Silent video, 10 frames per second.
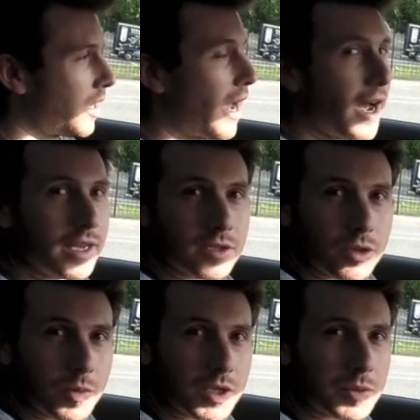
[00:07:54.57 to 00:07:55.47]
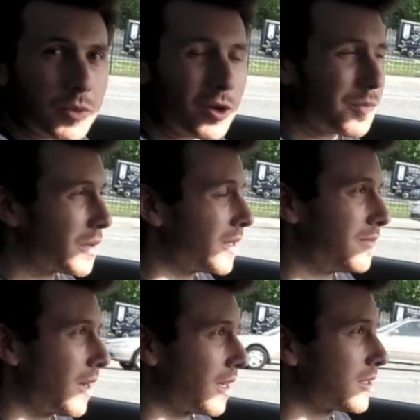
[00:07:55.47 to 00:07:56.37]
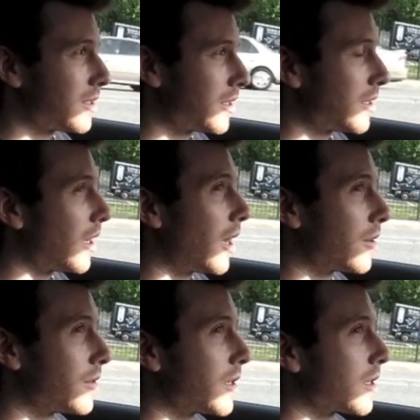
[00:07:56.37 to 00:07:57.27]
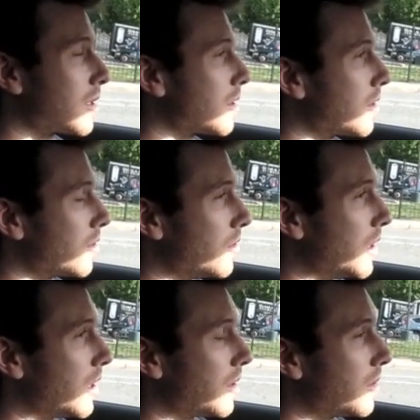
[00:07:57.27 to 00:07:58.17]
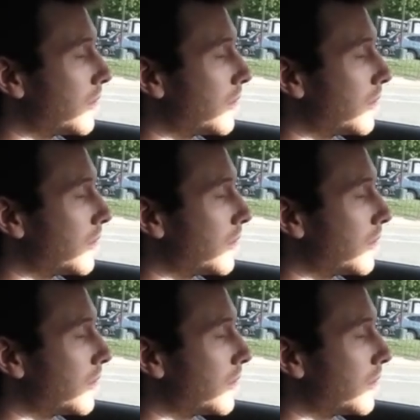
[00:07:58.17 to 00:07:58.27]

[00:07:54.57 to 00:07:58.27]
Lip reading: Adds a little bit of sport, but honestly, I don't think you need it.